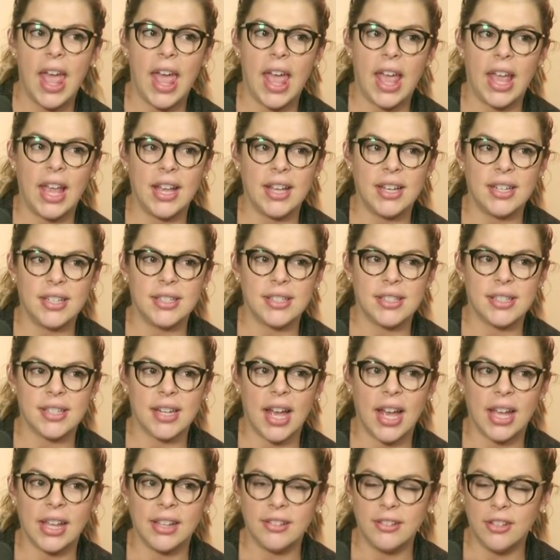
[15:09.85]
and
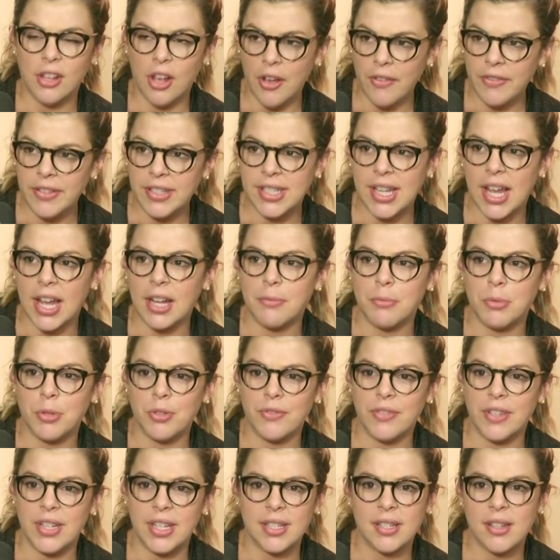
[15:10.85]
I love sad
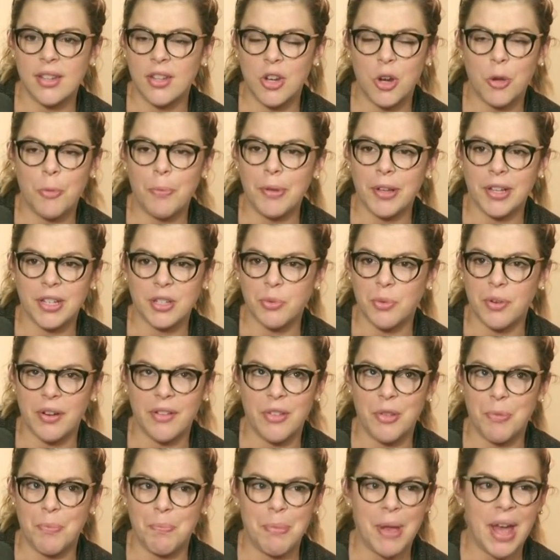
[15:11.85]
movies, and The Notebook is one
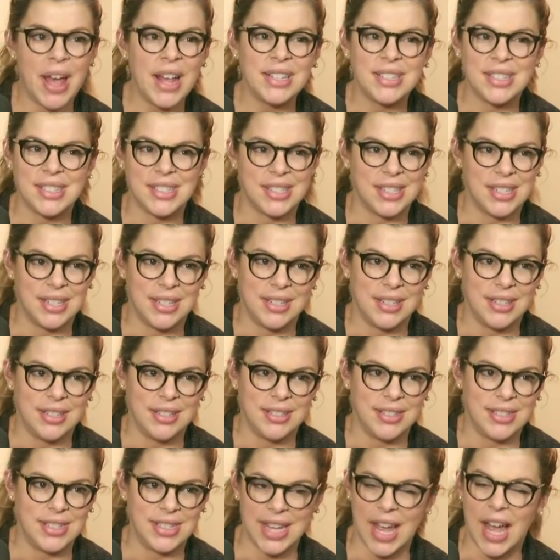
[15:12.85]
of the best
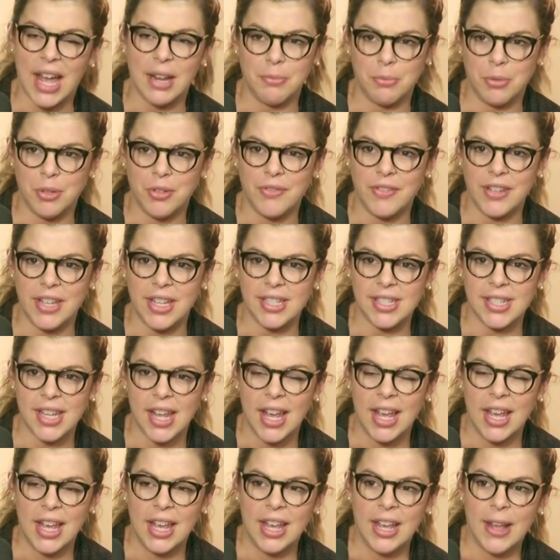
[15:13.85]
sad movies
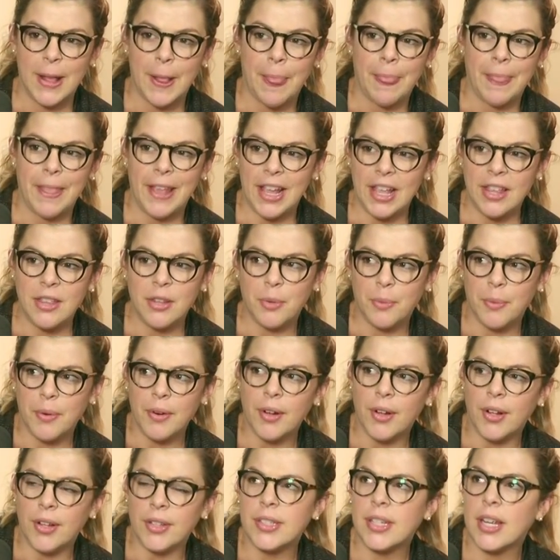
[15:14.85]
in the
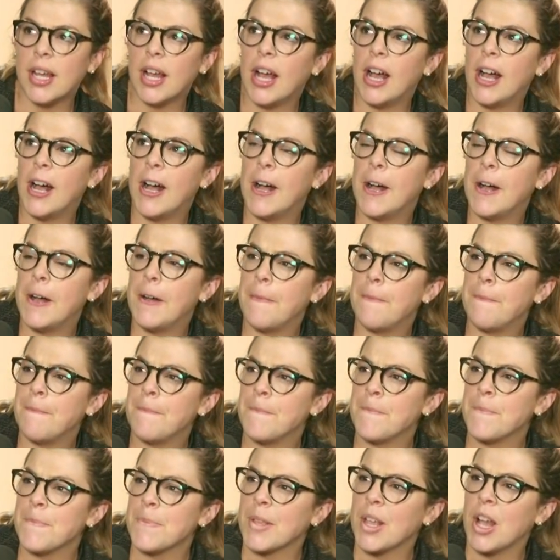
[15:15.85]
world.
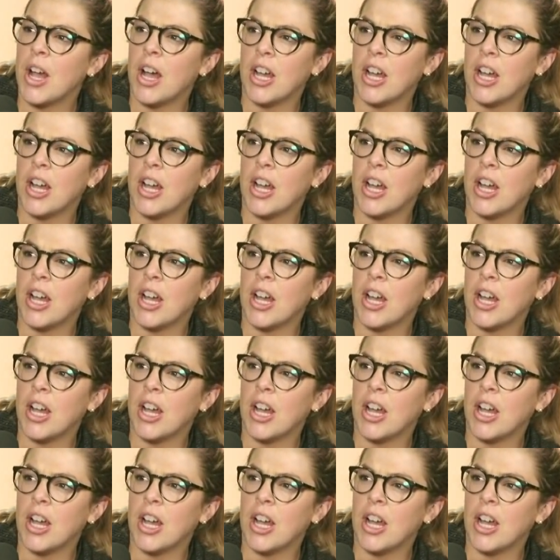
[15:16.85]
But